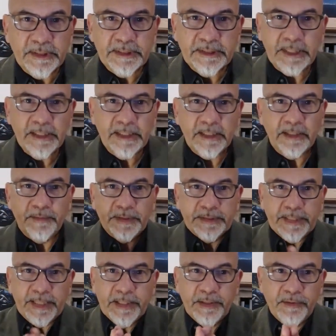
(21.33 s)
Natalegawa,
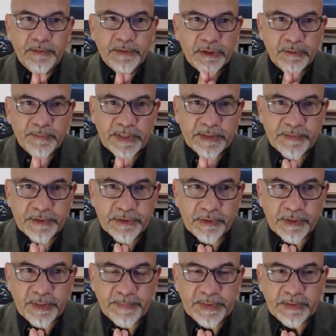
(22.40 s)
thank you so much for
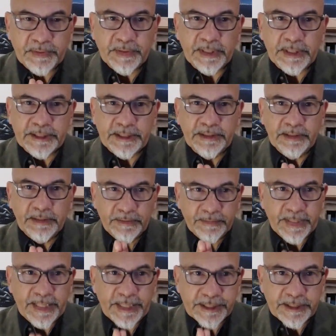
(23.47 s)
joining me on
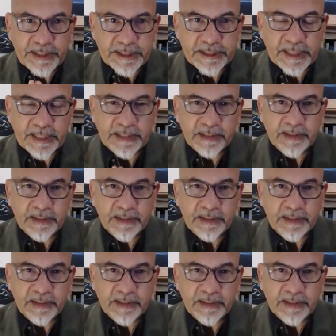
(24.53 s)
Asian Insider.